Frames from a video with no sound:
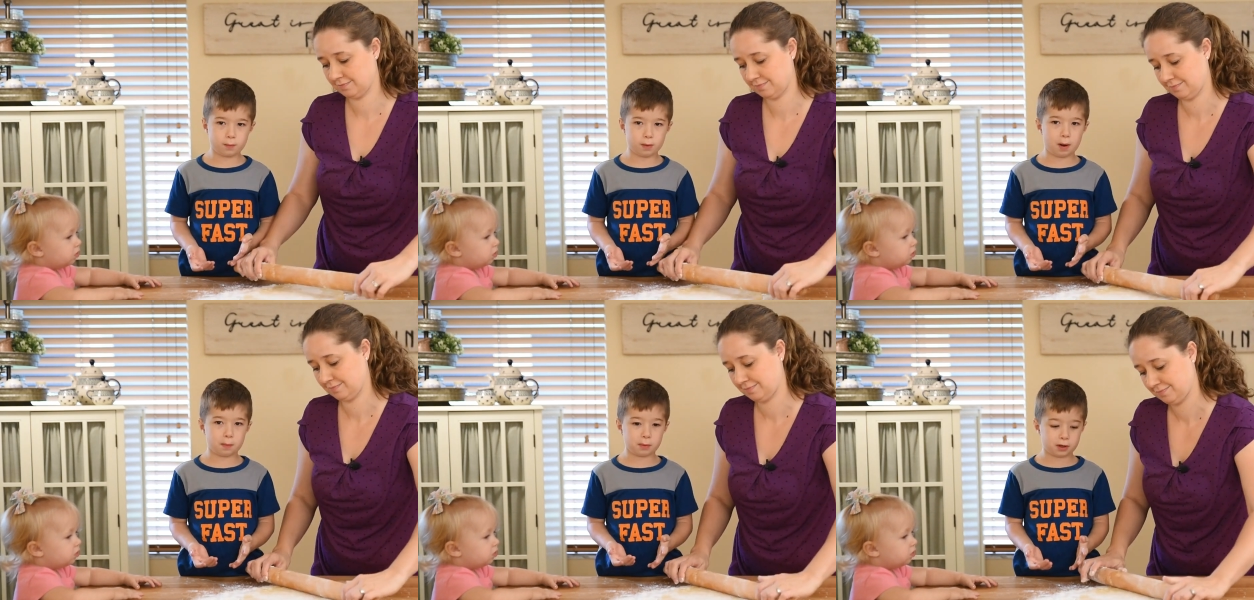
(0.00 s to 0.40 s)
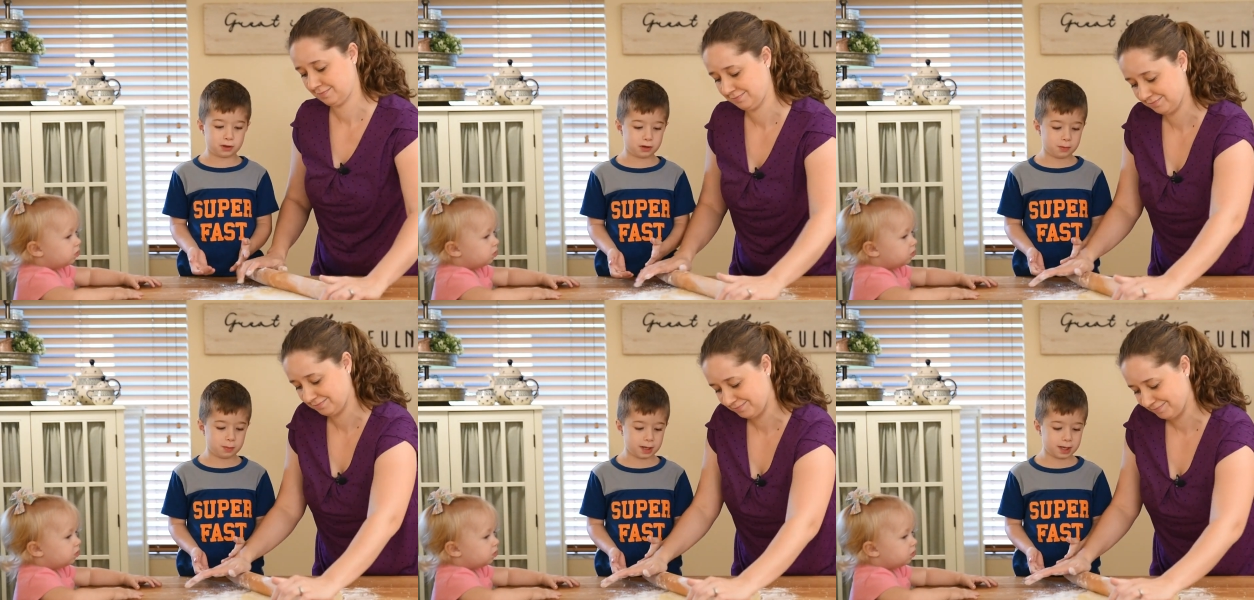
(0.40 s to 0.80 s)
Speaker 1: what we're
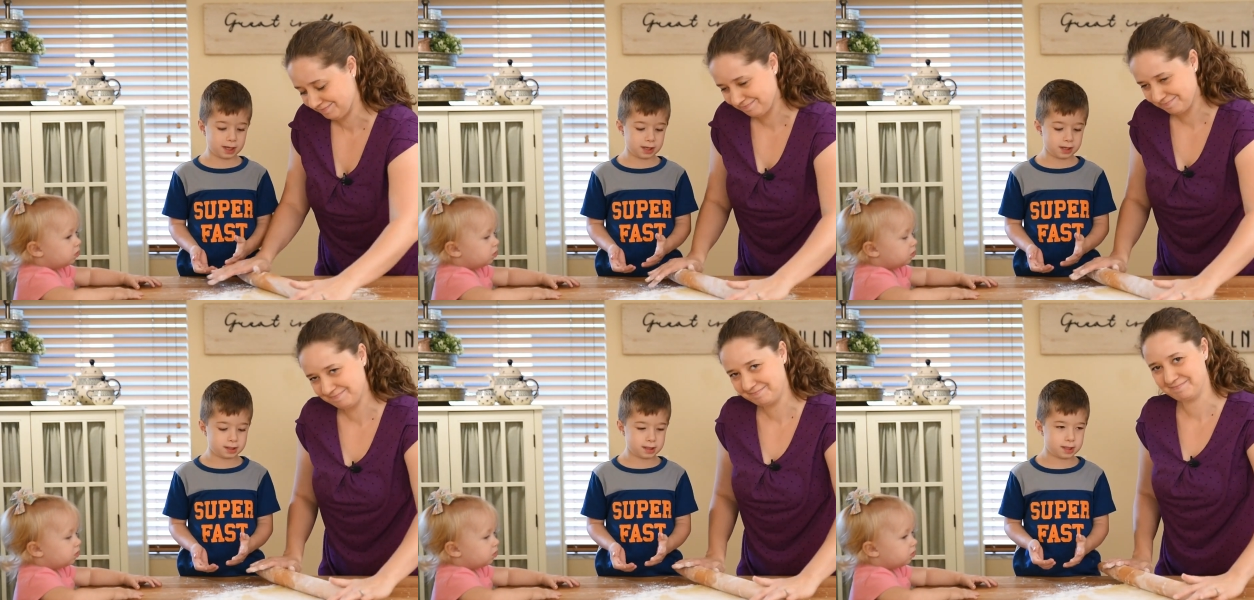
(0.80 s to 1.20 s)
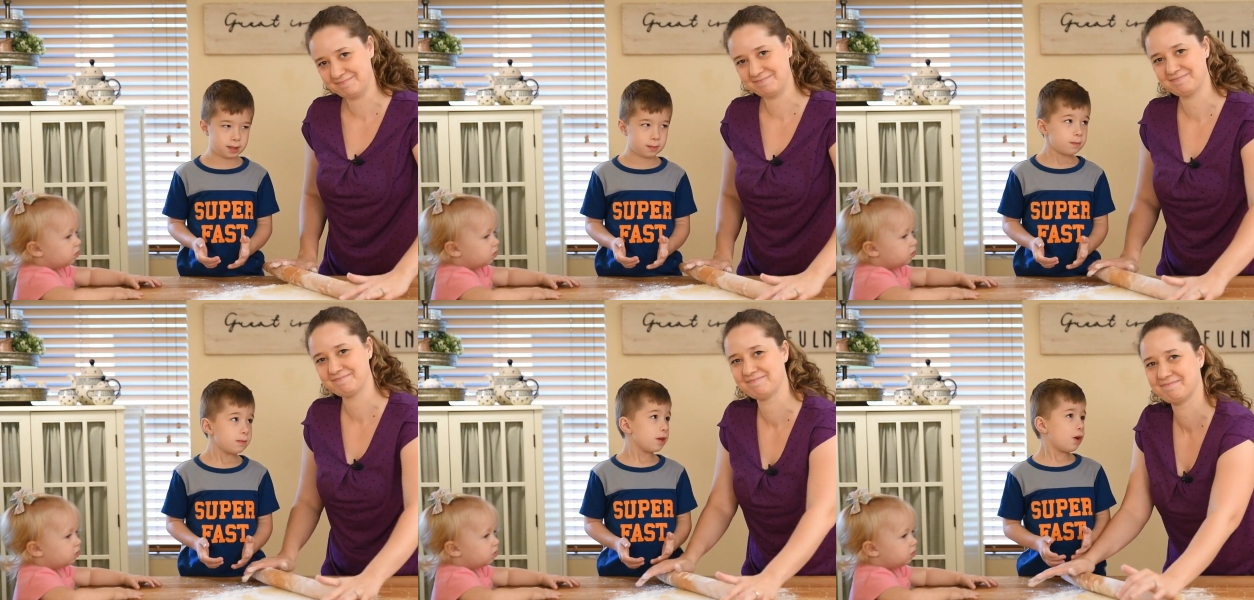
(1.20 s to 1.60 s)
doing is
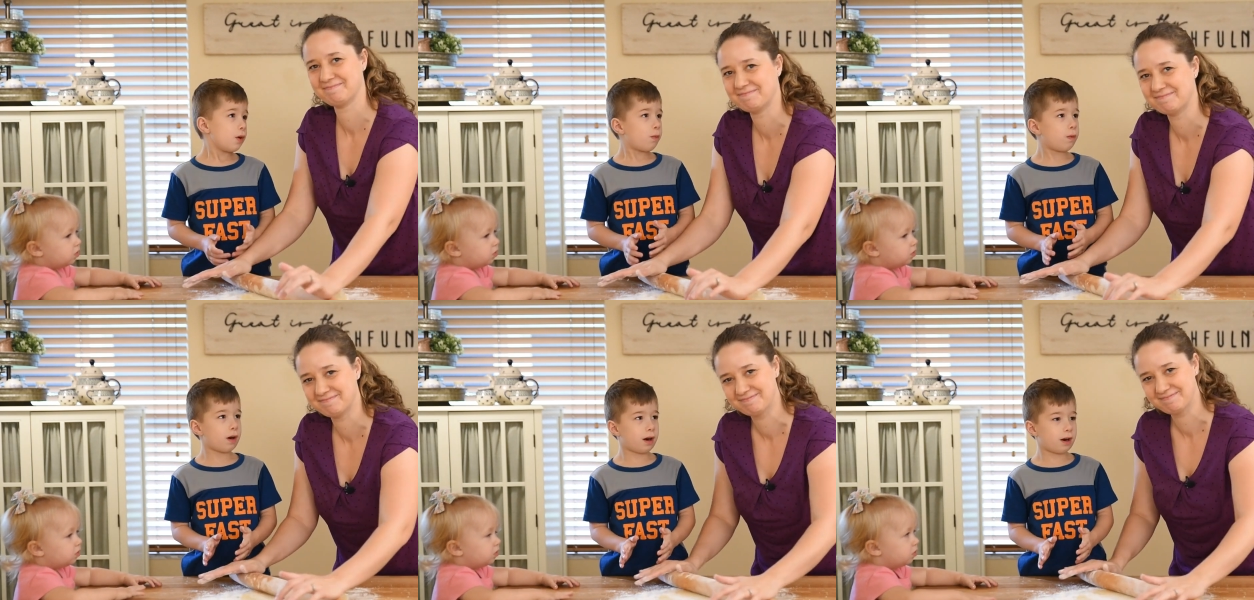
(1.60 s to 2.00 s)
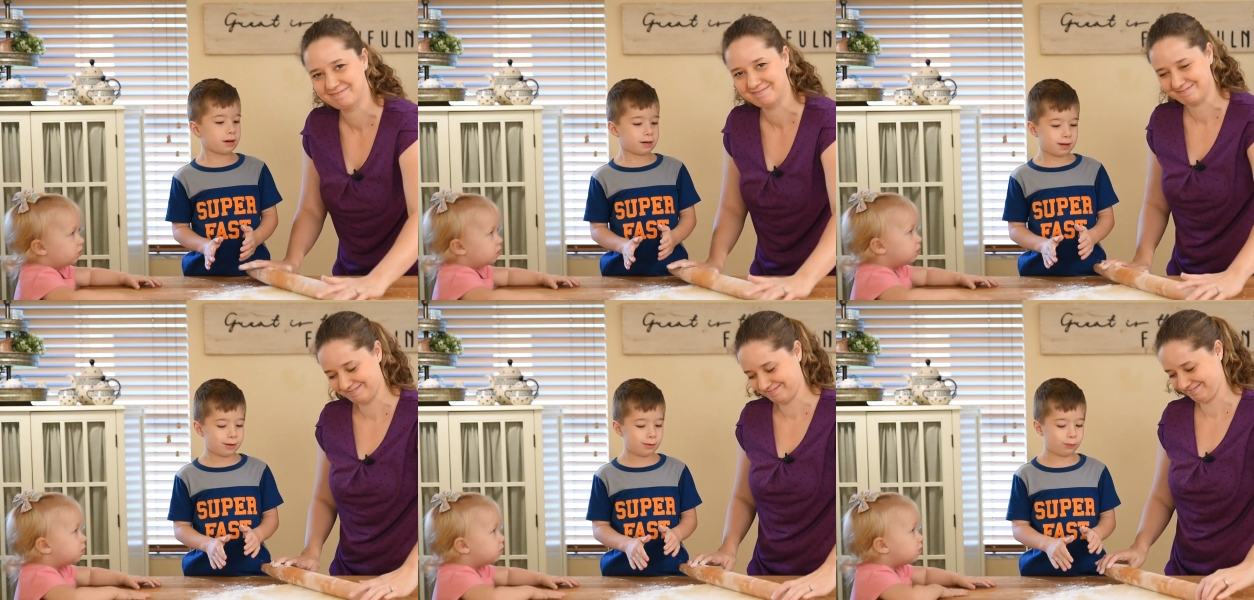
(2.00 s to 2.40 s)
we're
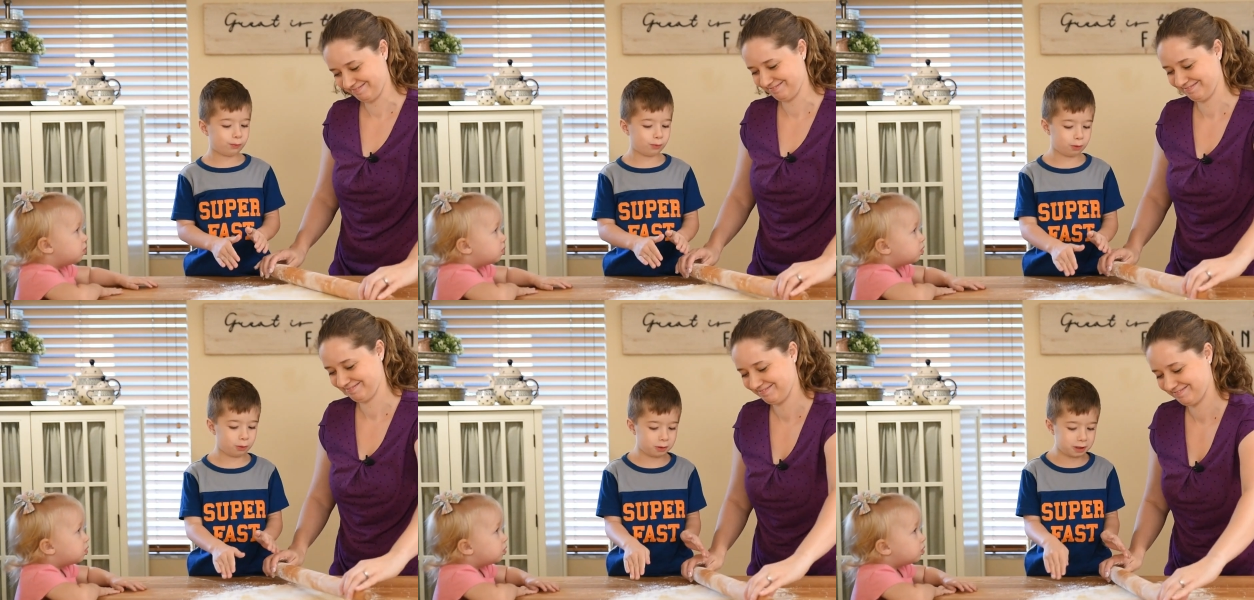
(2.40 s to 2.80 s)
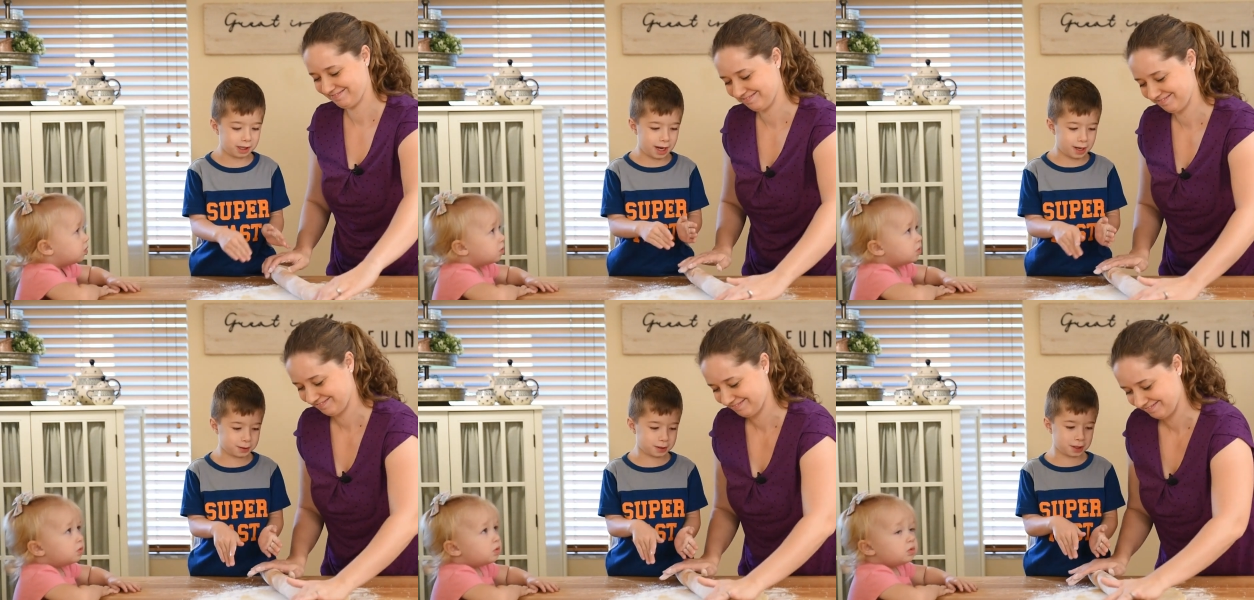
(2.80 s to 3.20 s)
rolling
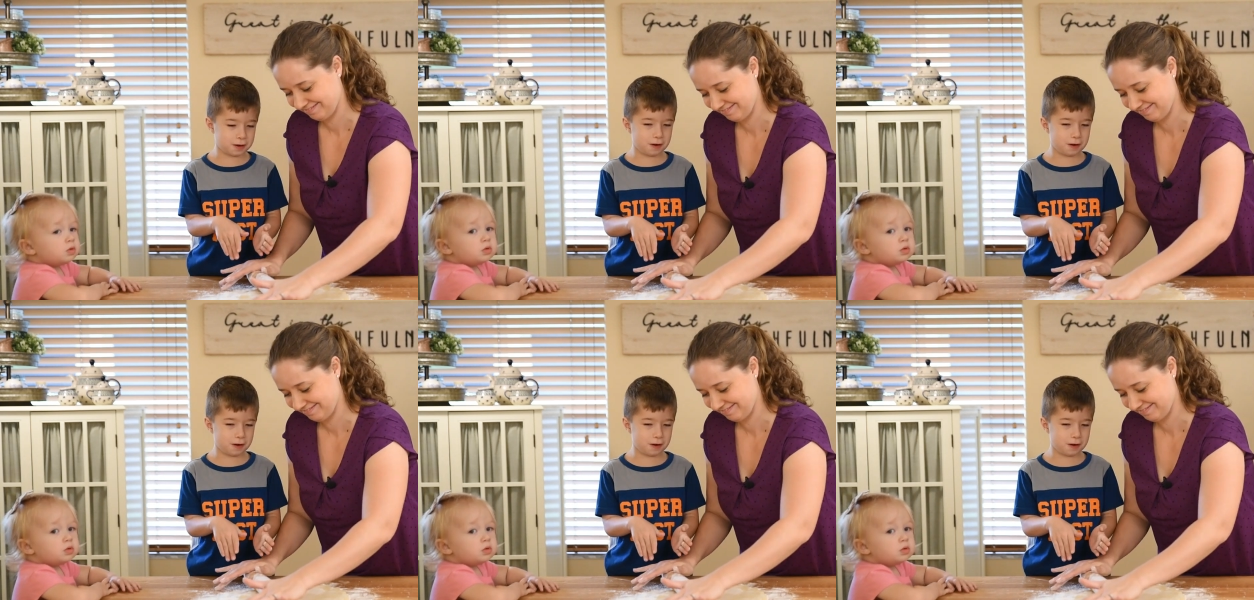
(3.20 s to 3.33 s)
up the